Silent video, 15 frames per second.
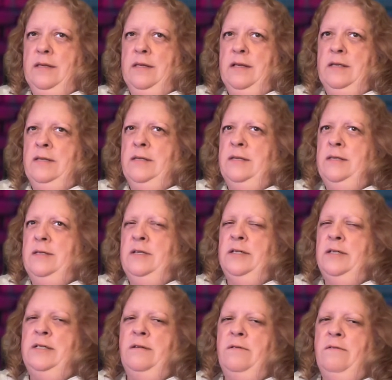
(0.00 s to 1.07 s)
That's
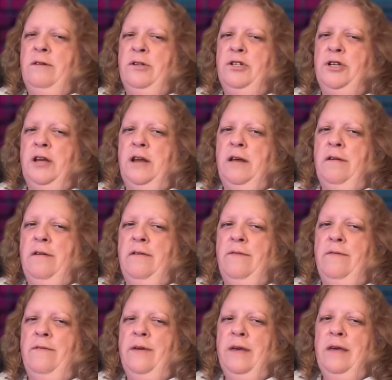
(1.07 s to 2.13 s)
just a question. I don't know
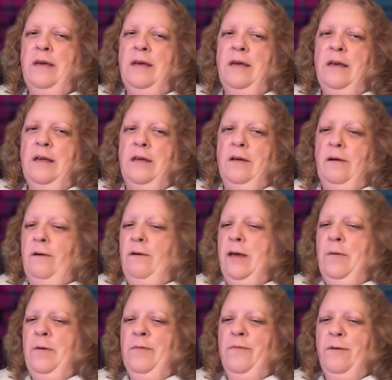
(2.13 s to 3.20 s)
if
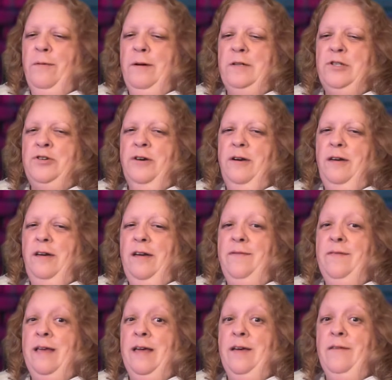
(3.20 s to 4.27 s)
anyone from Australia,
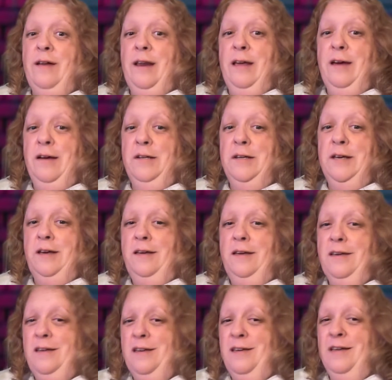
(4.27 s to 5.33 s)
if they have any idea,
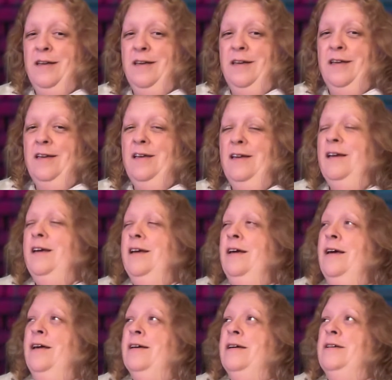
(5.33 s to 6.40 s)

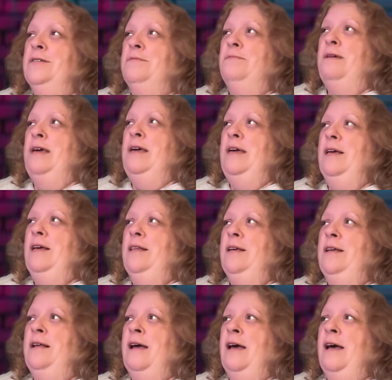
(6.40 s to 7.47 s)
because we
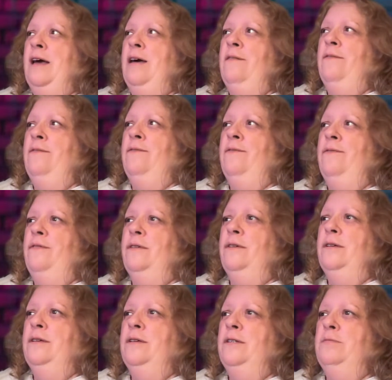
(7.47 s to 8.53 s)
didn't have
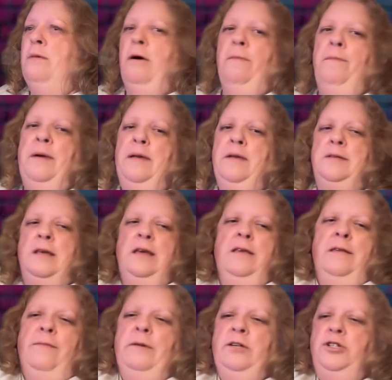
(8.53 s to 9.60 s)
small bins. Like,
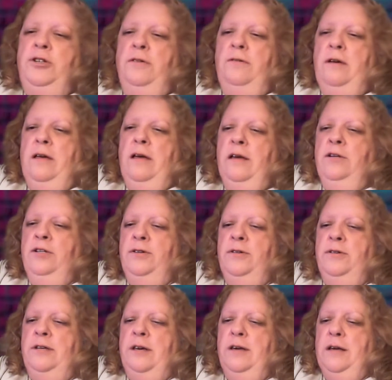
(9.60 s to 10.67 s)
let me show it. I'm gonna show
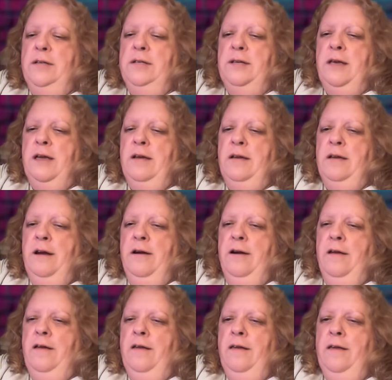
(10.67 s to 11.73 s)
it to you guys again here.
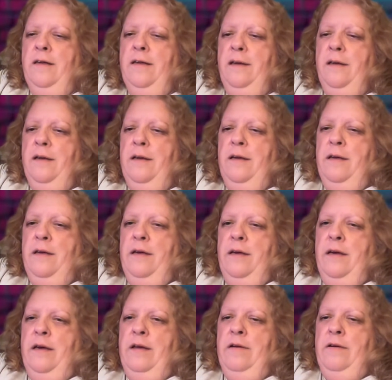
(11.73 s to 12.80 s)

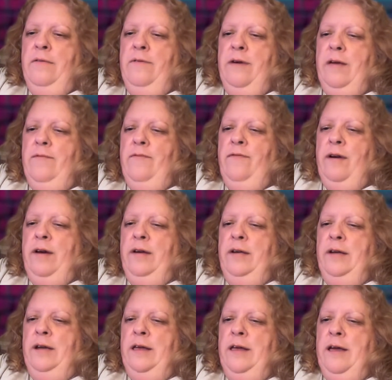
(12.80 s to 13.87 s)
I don't know if I can find
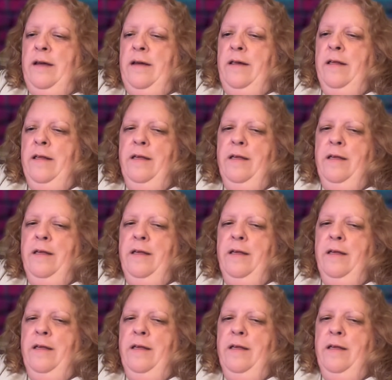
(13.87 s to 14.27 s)
it again.